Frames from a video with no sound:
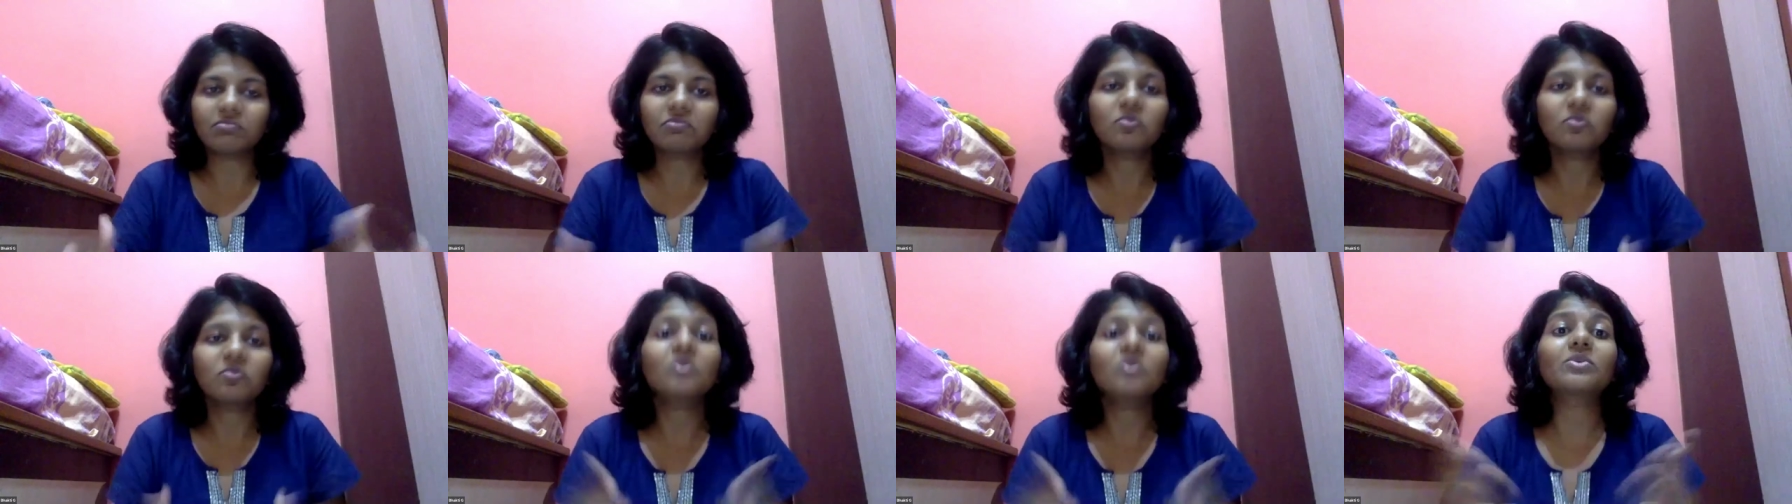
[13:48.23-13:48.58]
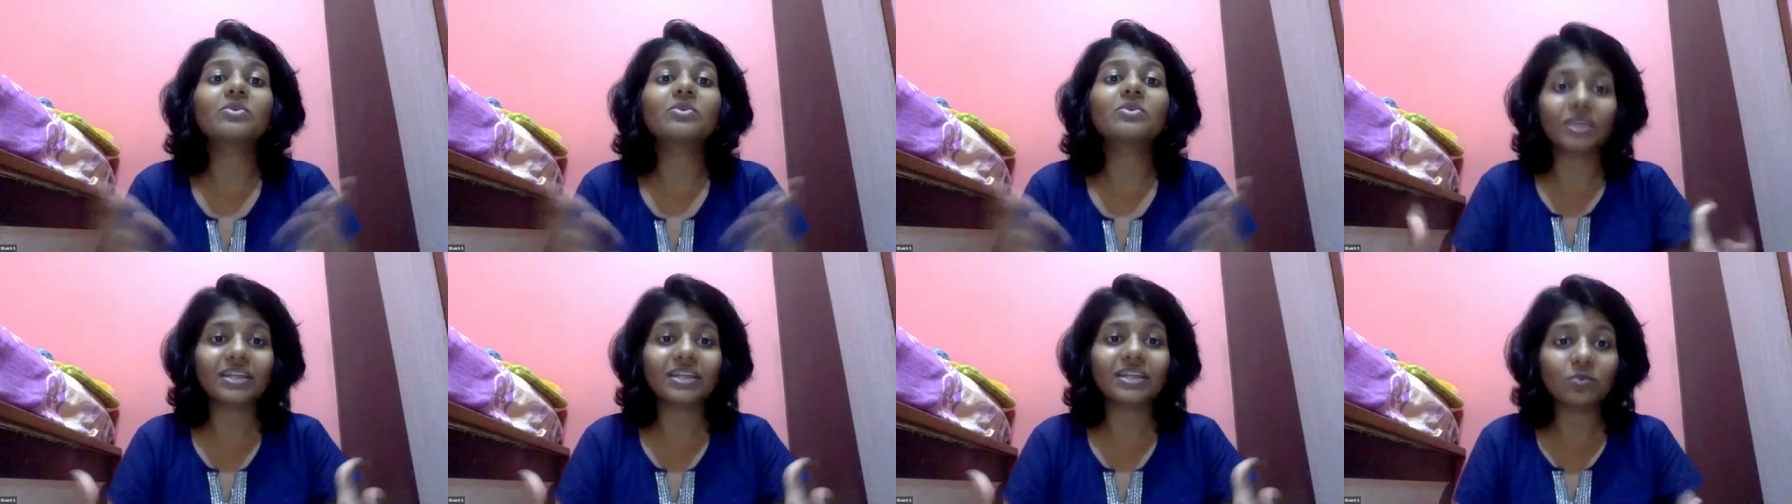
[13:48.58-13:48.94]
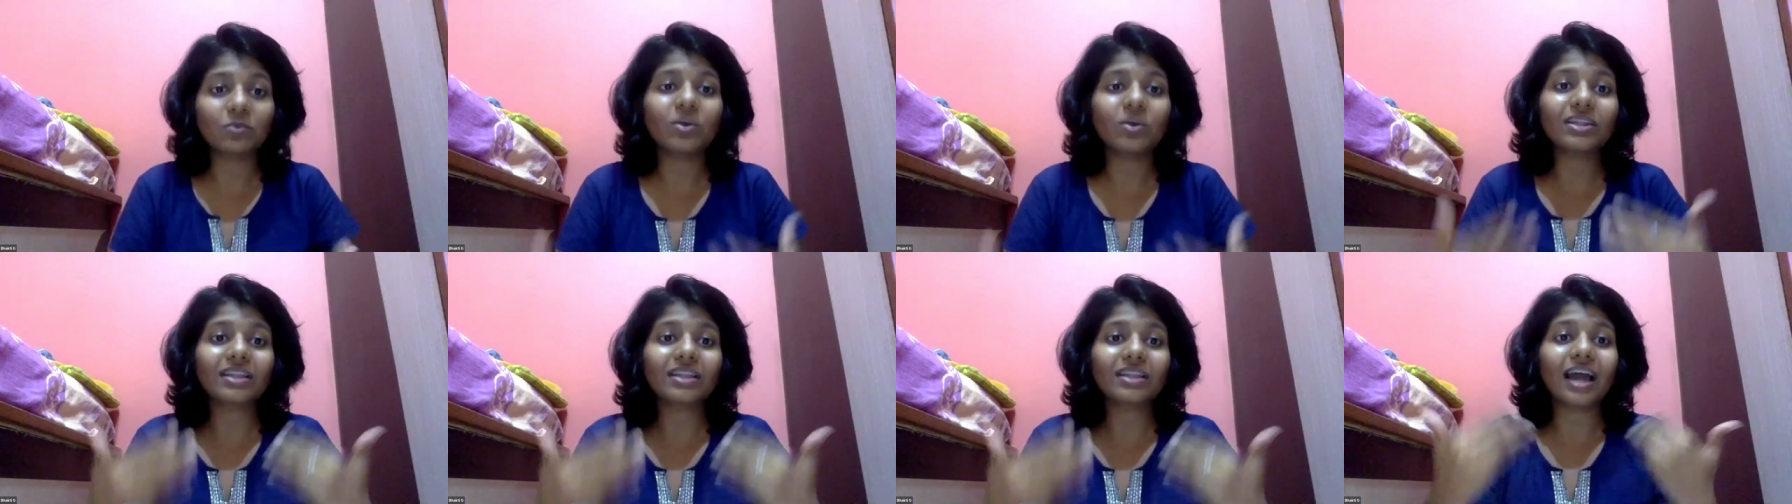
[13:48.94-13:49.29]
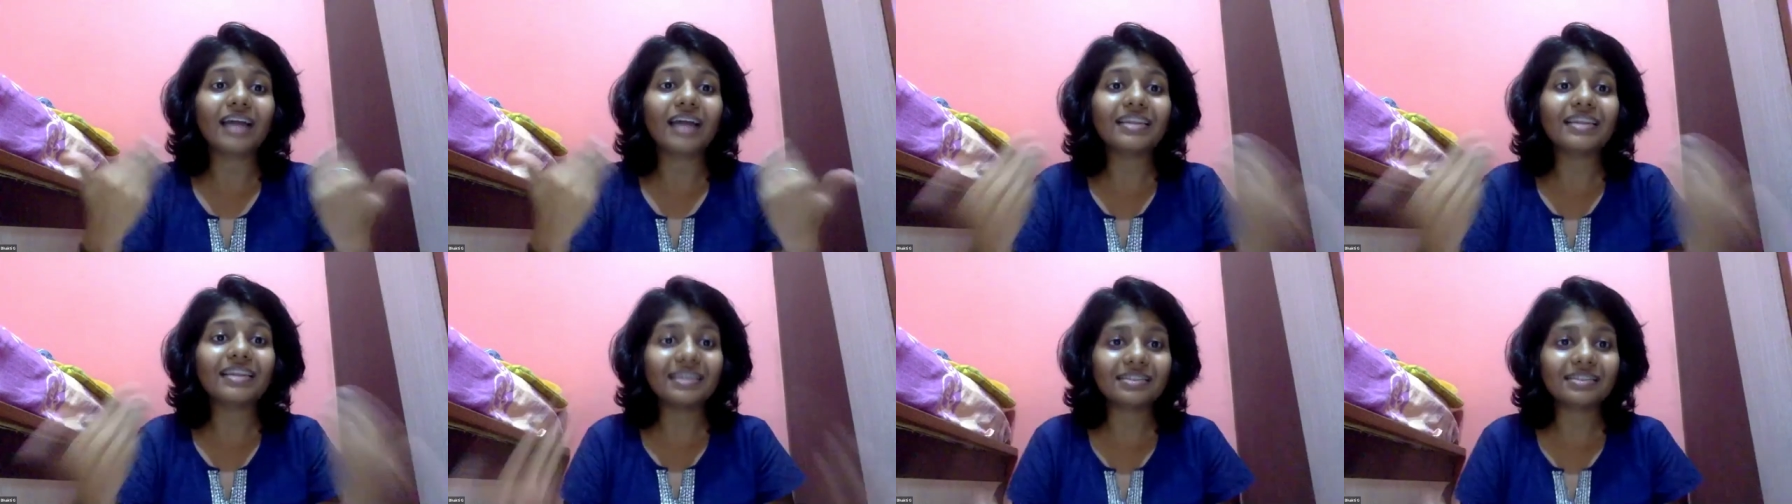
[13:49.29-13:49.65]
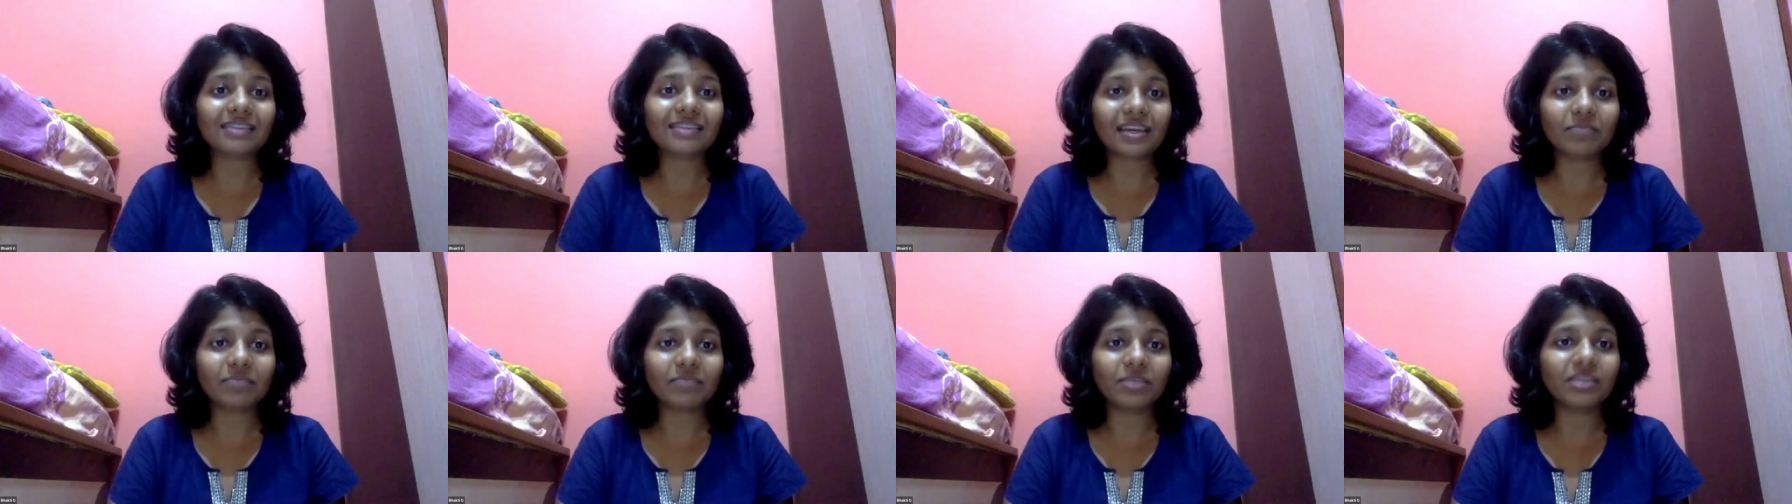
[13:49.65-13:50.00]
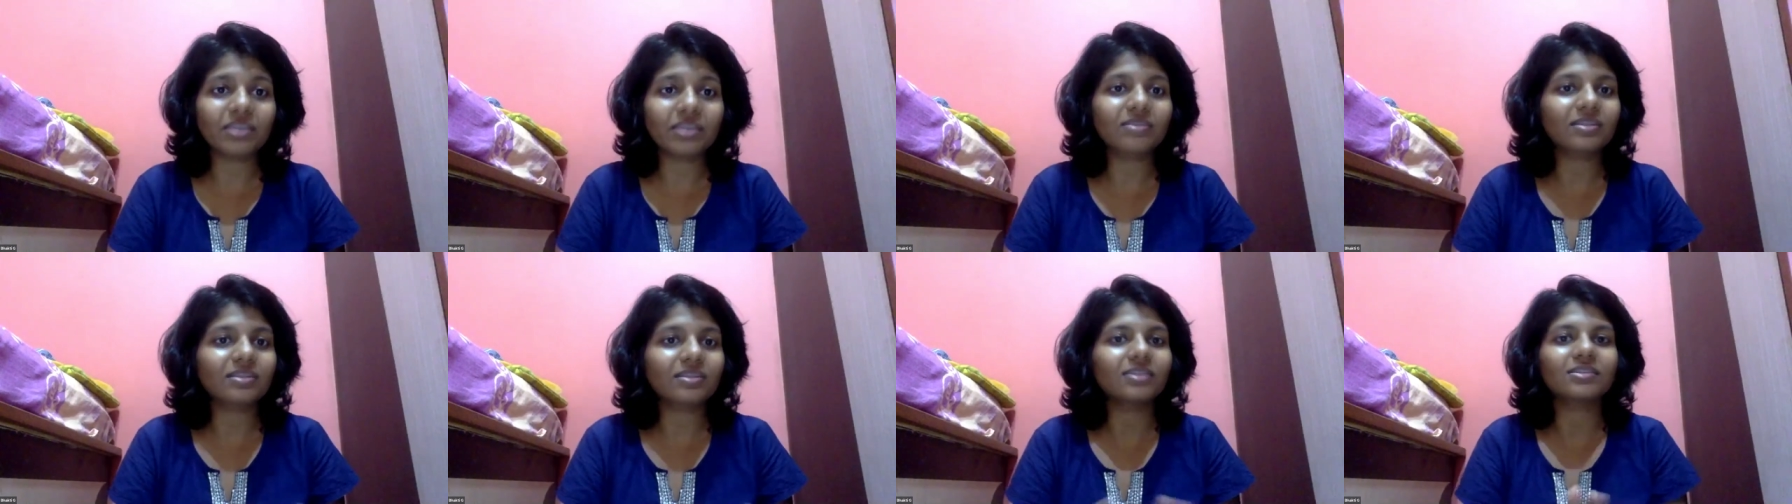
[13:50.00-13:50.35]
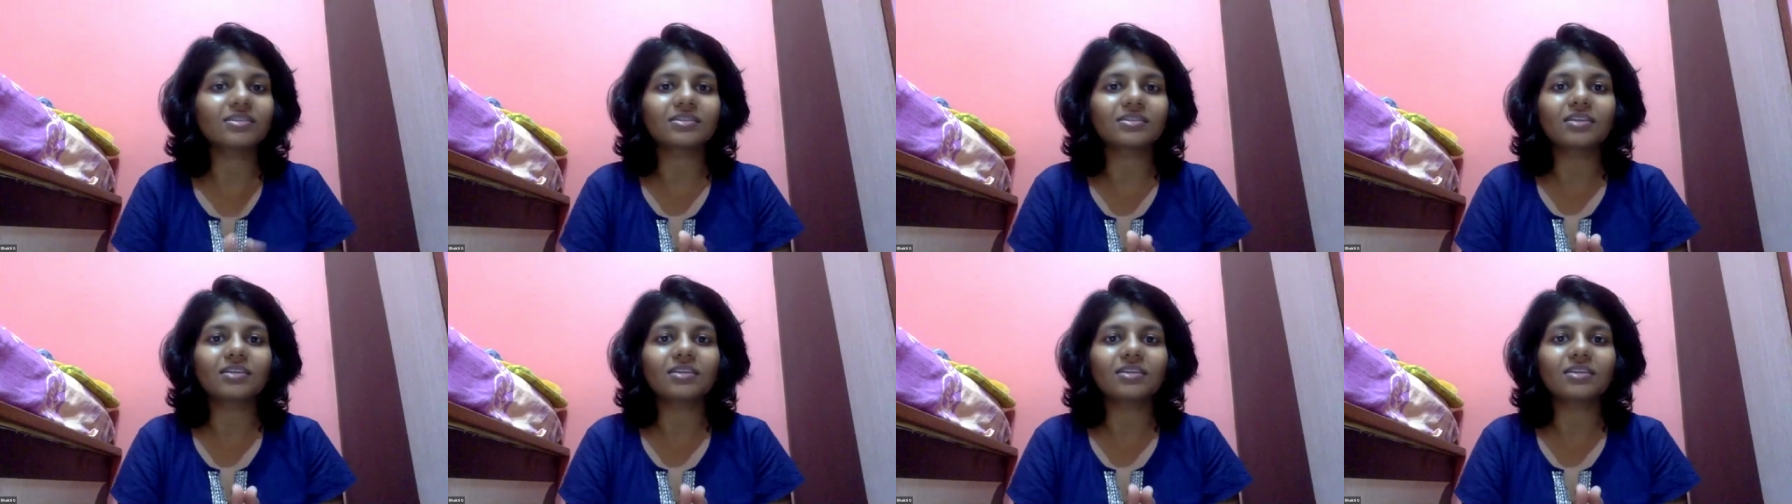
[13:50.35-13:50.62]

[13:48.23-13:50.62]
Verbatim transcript: what, what, are these timings is